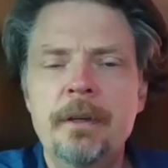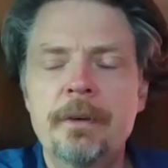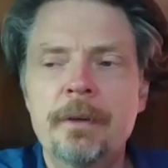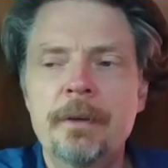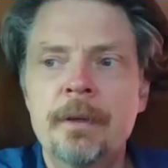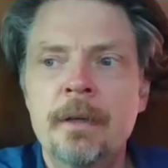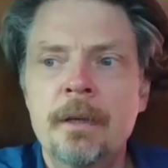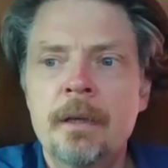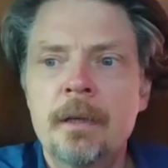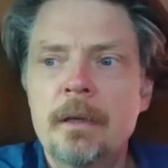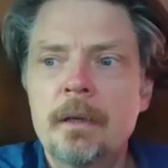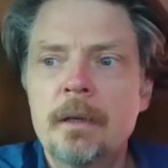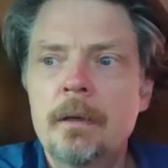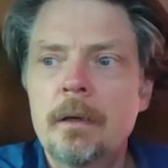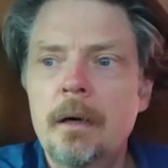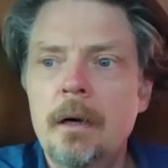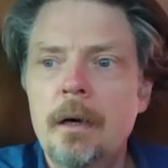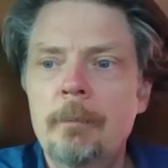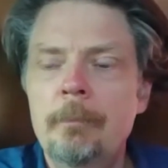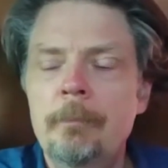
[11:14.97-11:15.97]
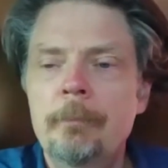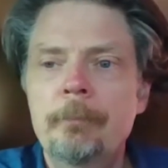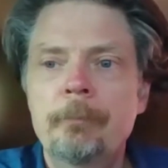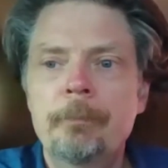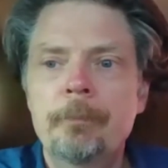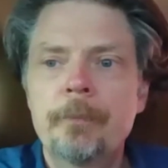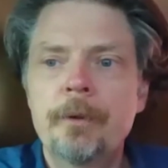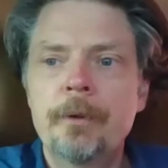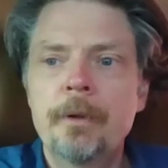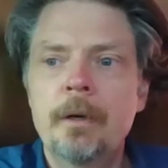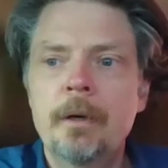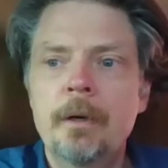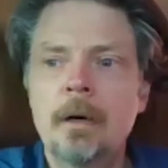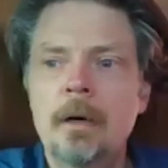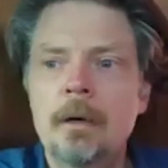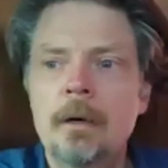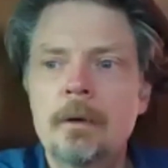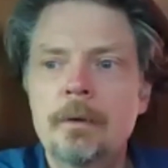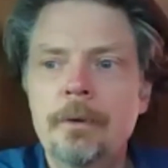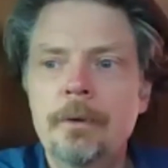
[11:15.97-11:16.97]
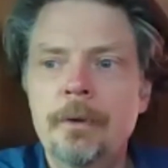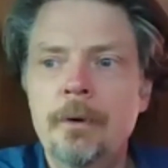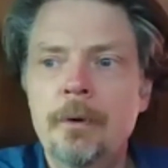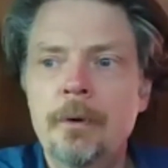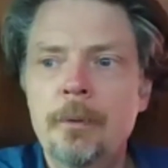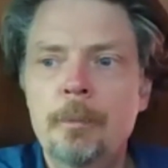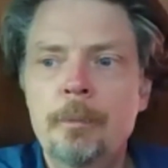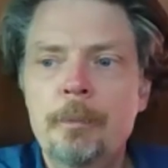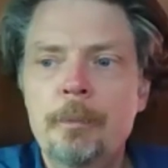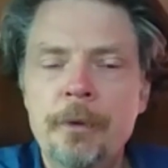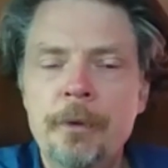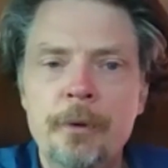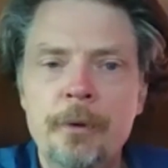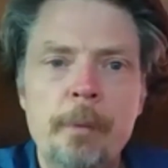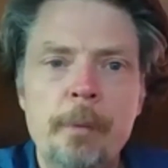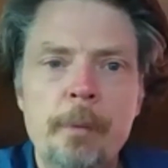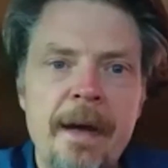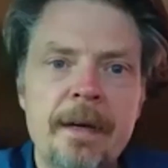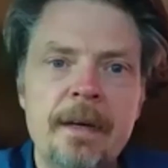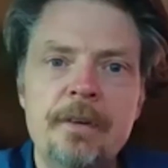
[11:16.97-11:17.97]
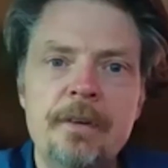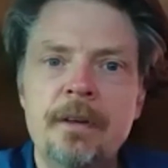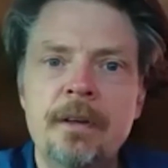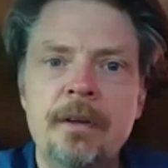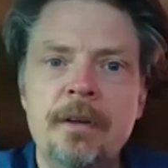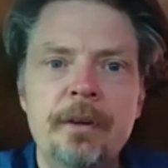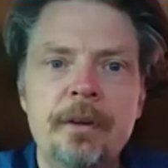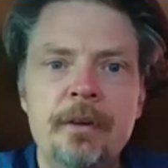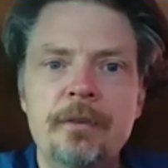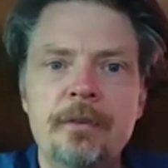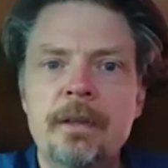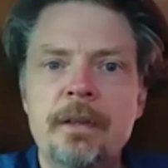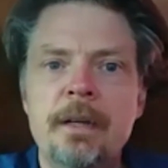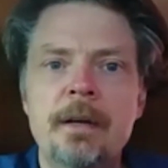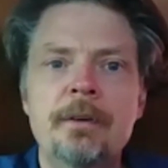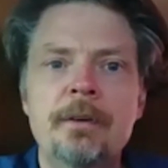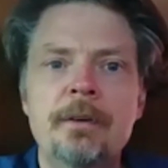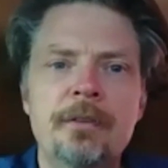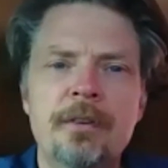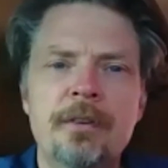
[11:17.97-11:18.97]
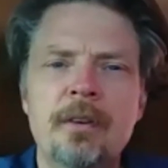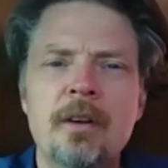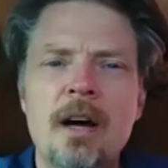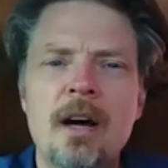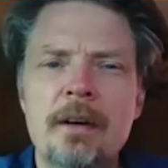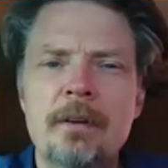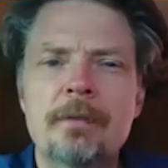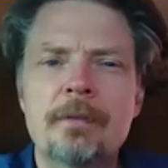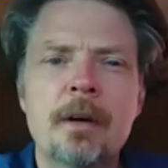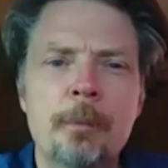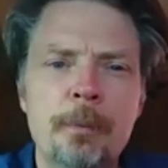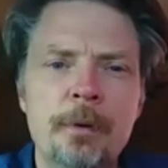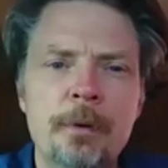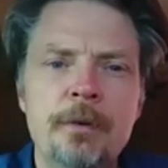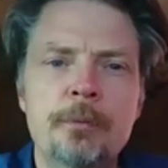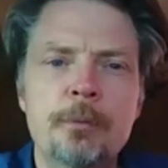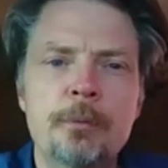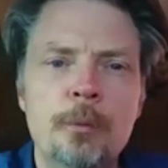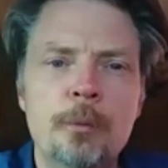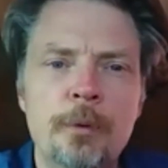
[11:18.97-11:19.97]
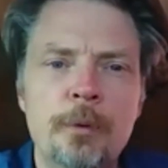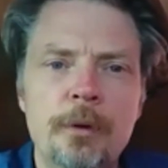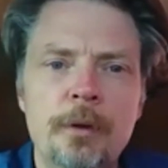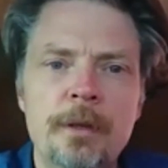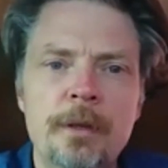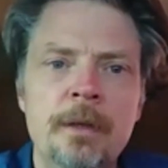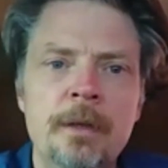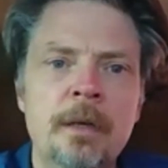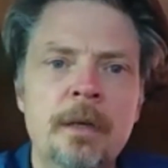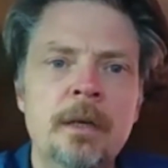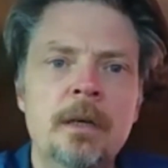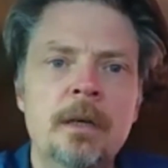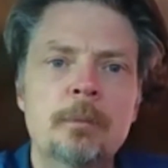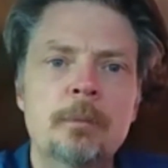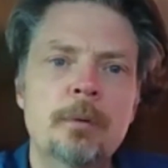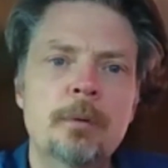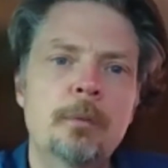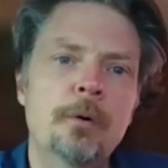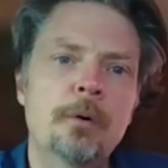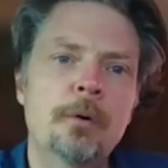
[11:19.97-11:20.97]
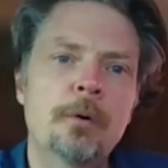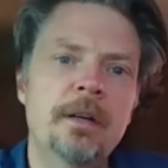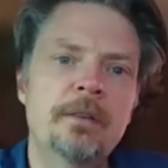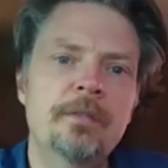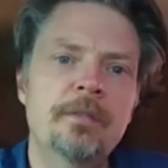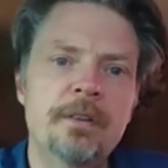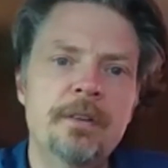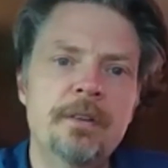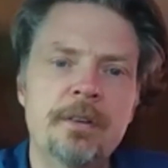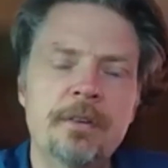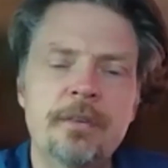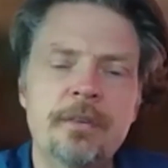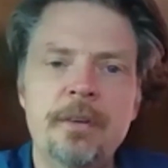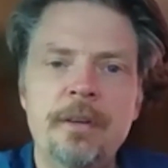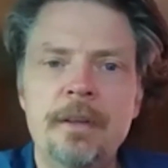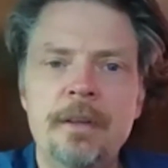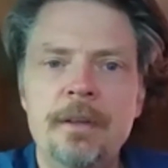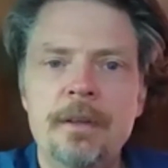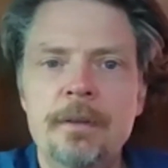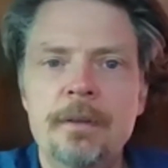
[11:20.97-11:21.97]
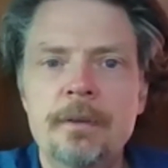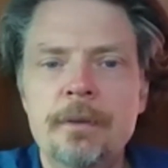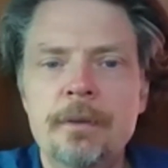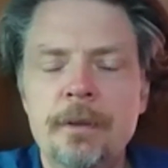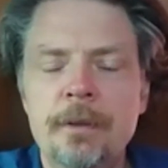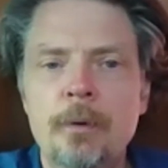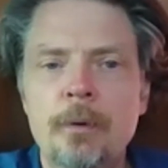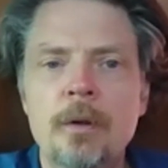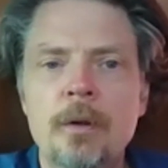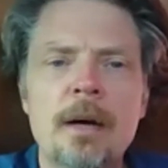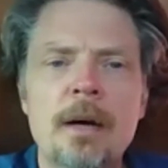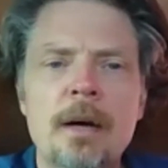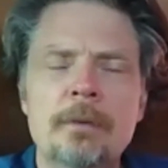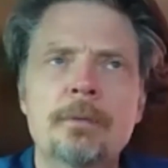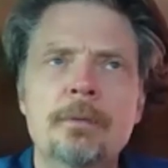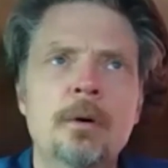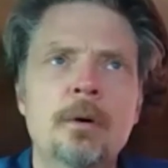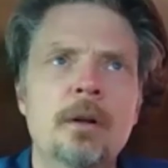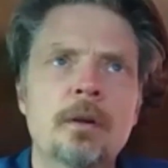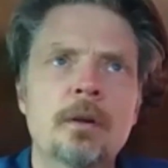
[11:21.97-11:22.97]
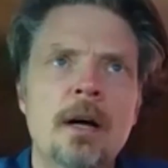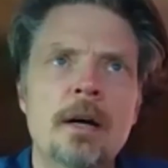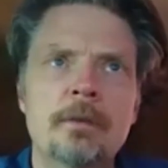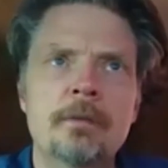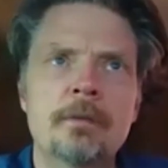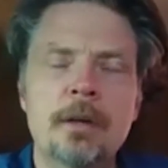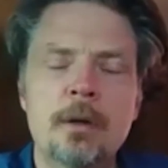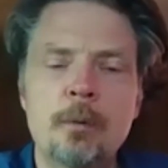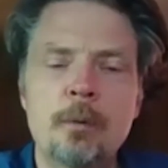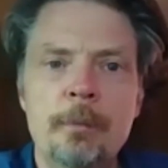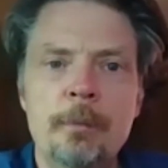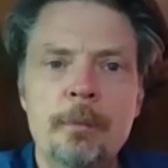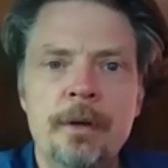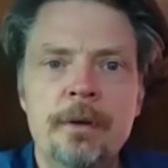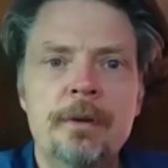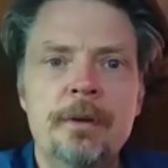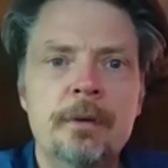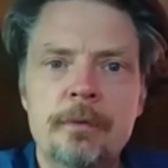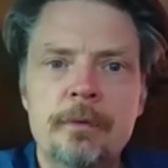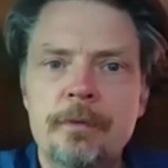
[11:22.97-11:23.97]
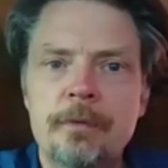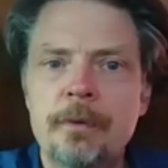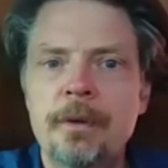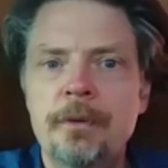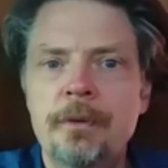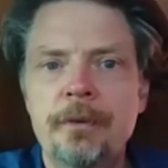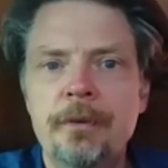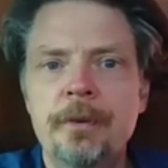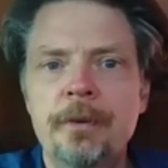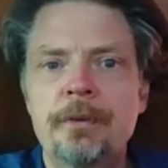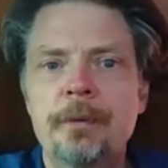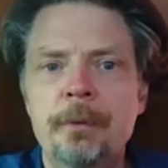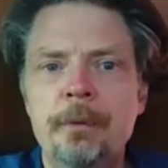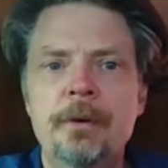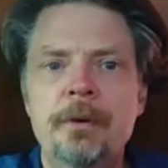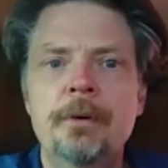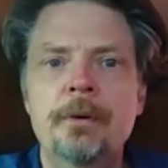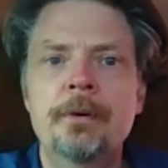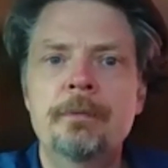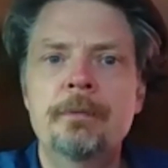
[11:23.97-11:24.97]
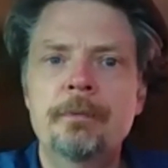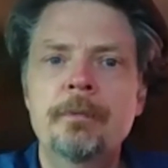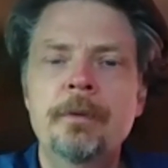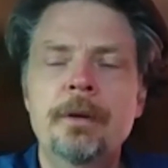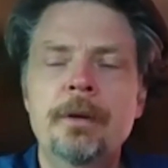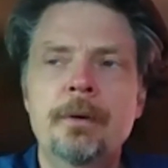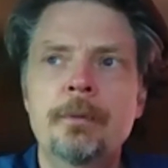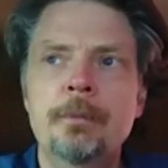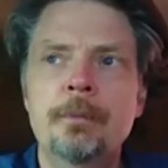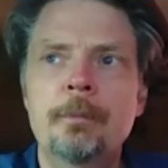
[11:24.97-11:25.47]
um, uh, you know you know packaging and things like that just a lot of companies were really promoting efficiency and you know a lot of well a lot of equipment for instance i mean there are you know